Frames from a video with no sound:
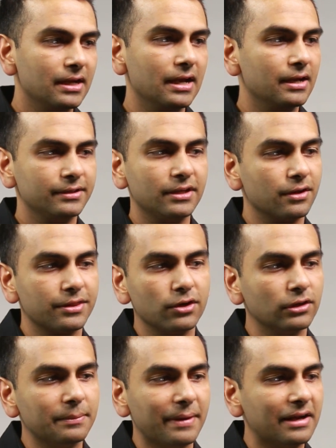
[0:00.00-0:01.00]
uh, you know, the
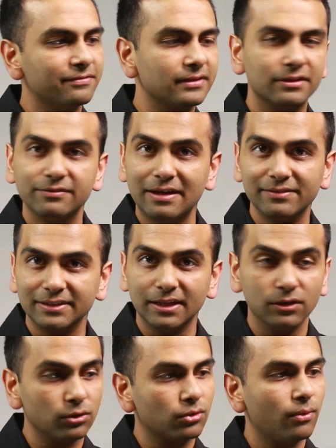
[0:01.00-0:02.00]
only benefit of having
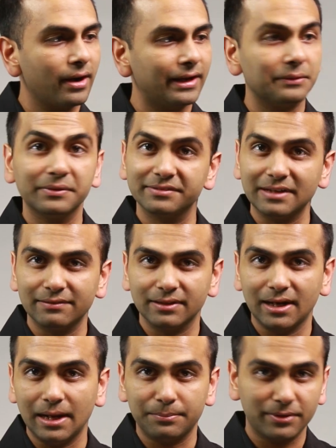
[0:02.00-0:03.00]
that low quantity was to have
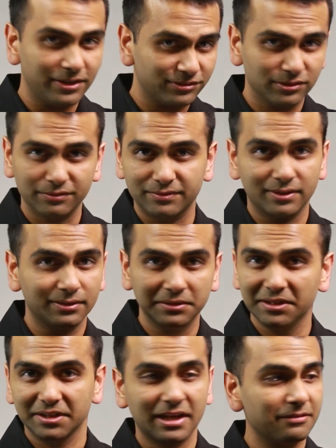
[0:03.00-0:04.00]
that high price. So if they're
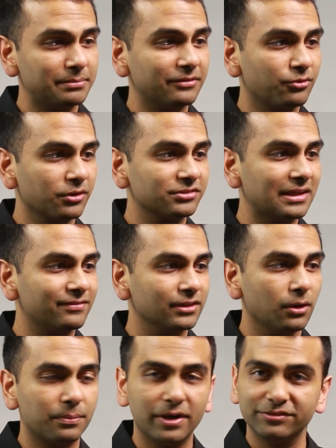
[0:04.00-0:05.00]
going to be forced to have a
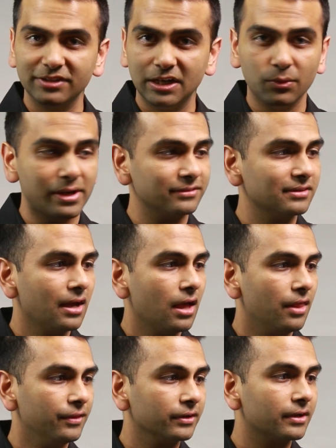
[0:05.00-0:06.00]
low price anyways,
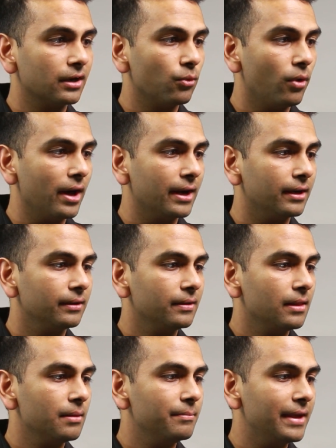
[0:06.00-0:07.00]
they're going to want to
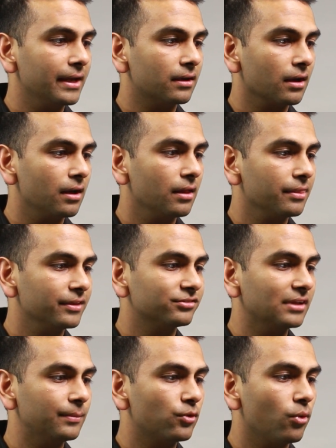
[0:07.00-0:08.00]
make the
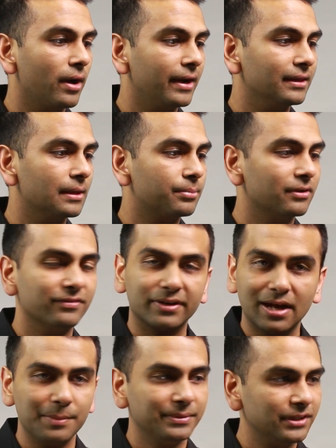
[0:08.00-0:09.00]
same quantity that
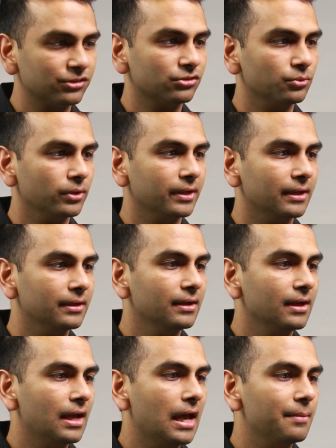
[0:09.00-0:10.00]
perfect competition would and,
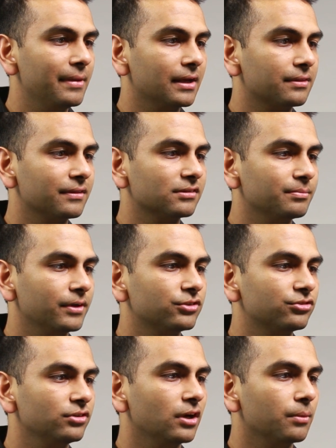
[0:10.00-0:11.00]
and make this
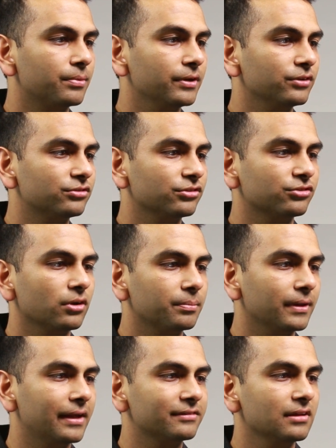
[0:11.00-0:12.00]
much, you know, producer
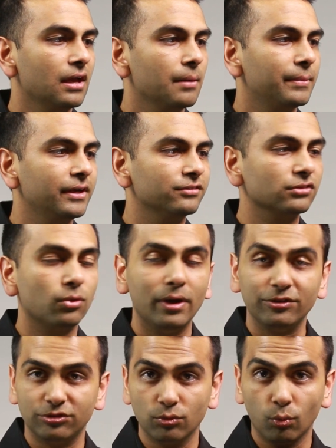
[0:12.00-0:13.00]
surplus. But here's the
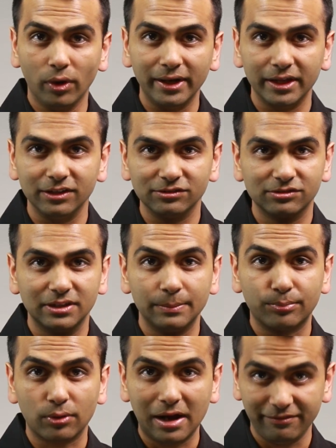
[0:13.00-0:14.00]
question, what is the
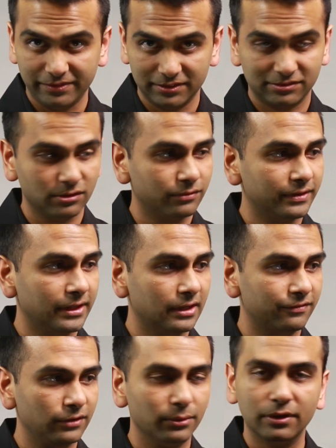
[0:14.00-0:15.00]
profits over
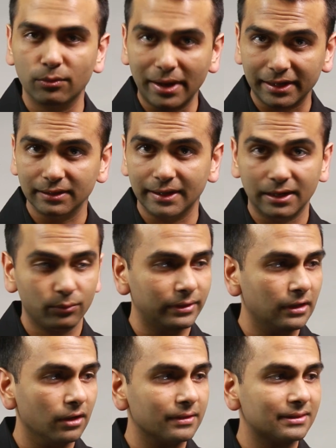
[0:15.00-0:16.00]
here? If you were to regulate it,
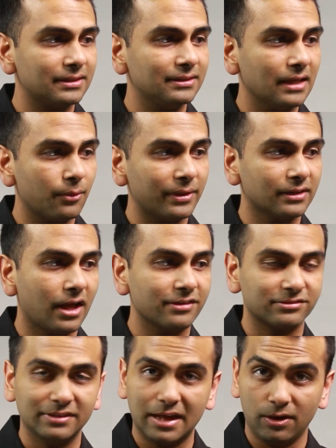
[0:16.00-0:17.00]
we know that the deadweight
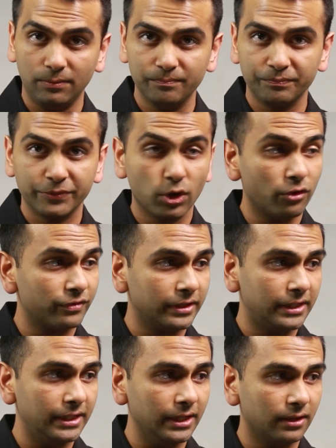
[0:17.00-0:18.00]
loss now over
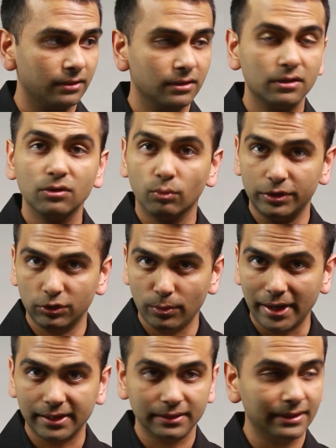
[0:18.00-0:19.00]
to here, when you
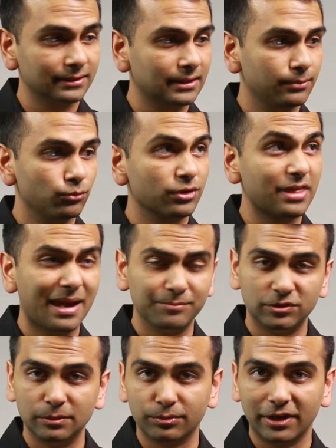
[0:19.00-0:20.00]
regulate them with
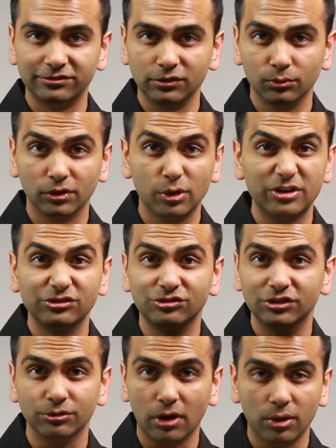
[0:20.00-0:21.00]
M C pricing, will go to
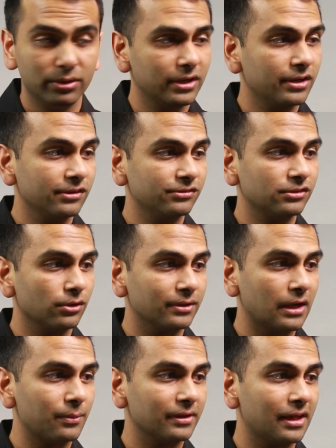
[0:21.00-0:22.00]
zero. Zero
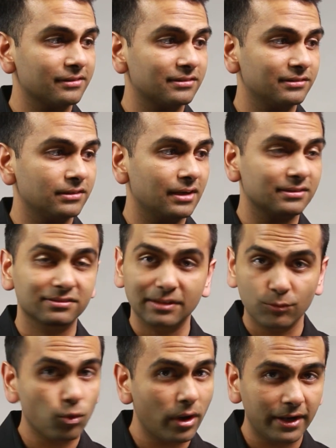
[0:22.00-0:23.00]
deadweight loss because you're at the
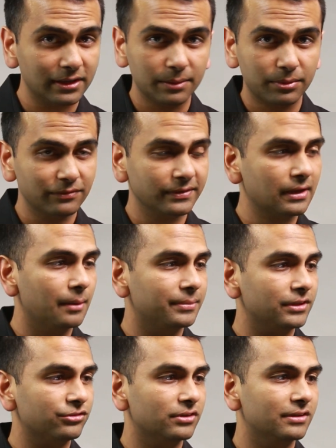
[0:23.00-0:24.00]
same quantity that perfect
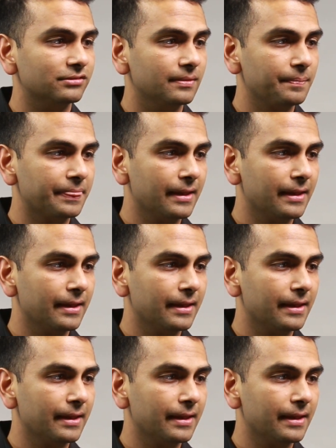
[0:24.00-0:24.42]
competition is.